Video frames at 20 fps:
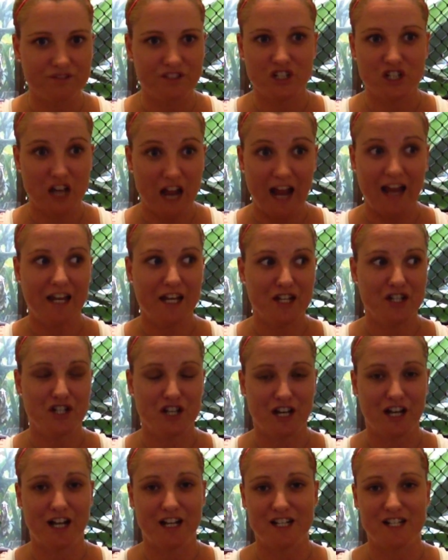
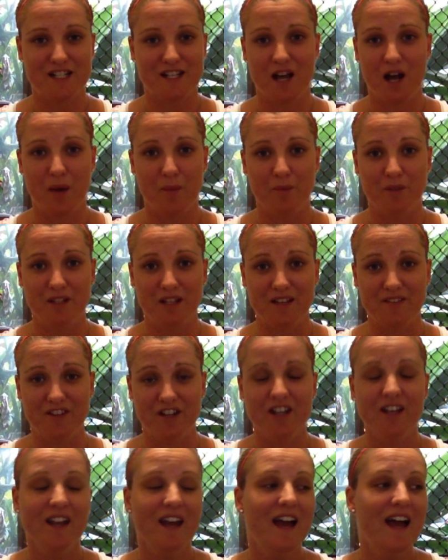changing. I just can't believe
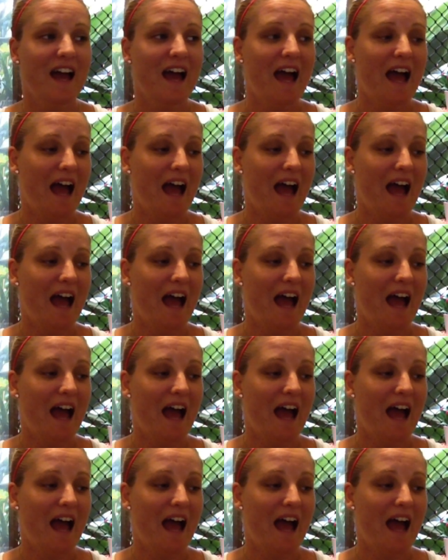it.